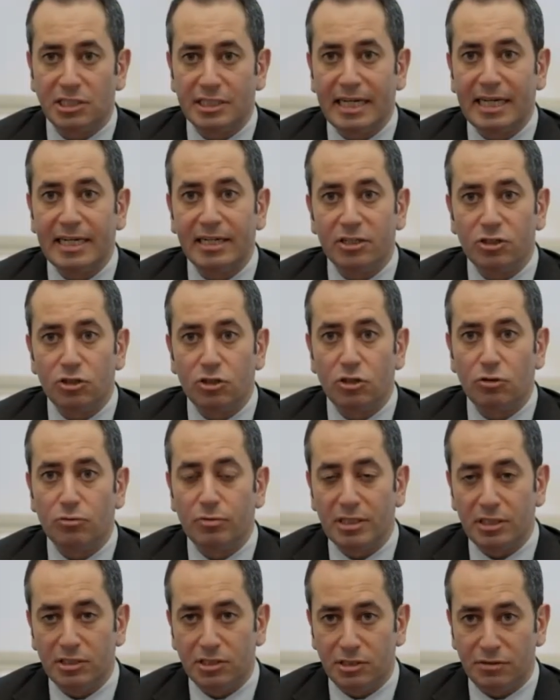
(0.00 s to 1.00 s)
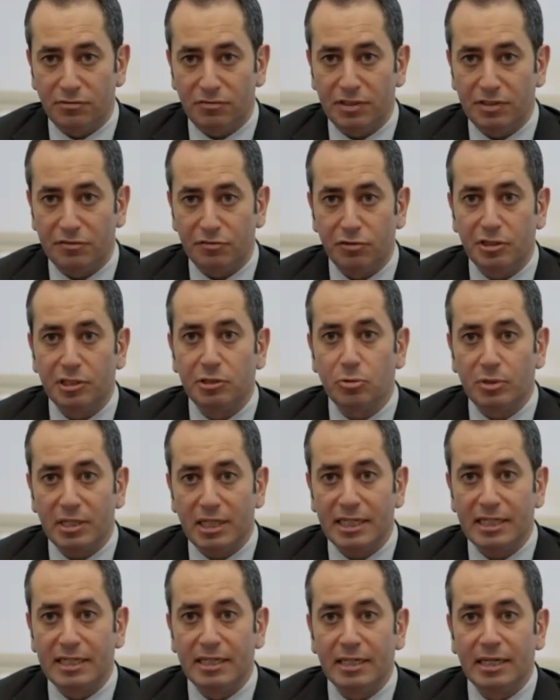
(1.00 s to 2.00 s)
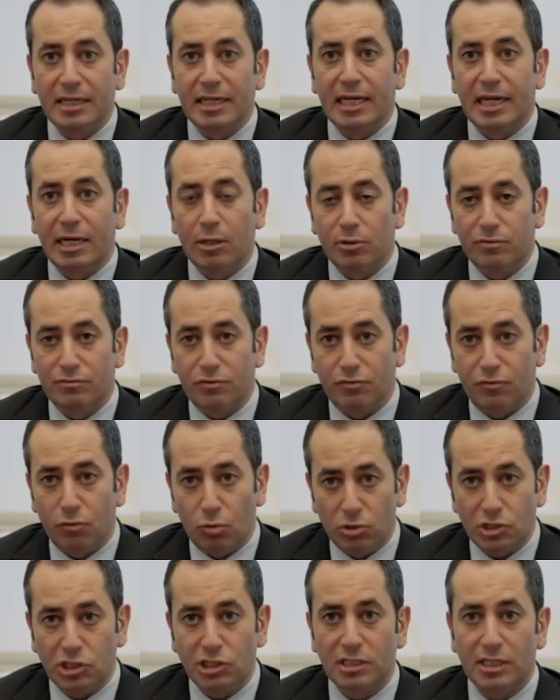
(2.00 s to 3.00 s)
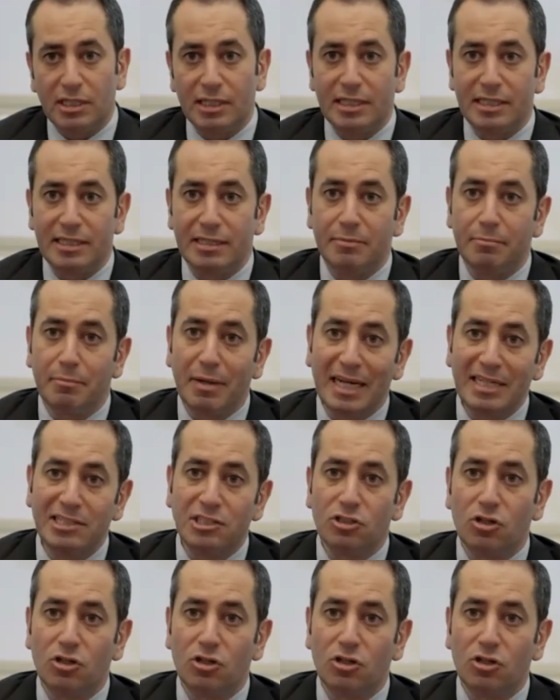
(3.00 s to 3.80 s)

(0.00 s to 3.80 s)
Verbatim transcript: can occur relatively frequently, however fortunately major